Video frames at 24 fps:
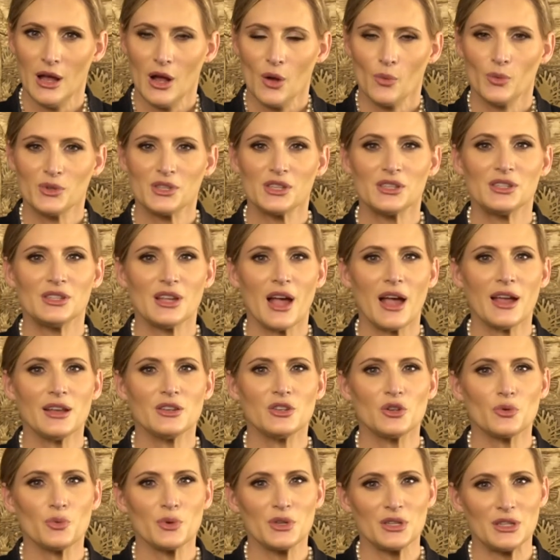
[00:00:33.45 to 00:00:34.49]
was assigned
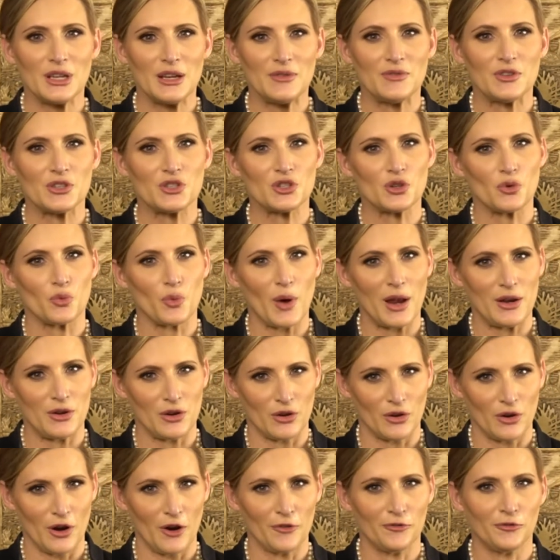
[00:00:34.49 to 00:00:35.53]
to receive the
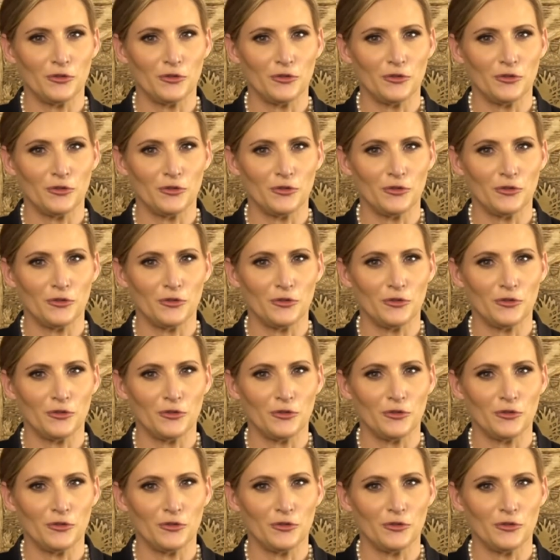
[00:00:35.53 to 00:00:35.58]
surrender of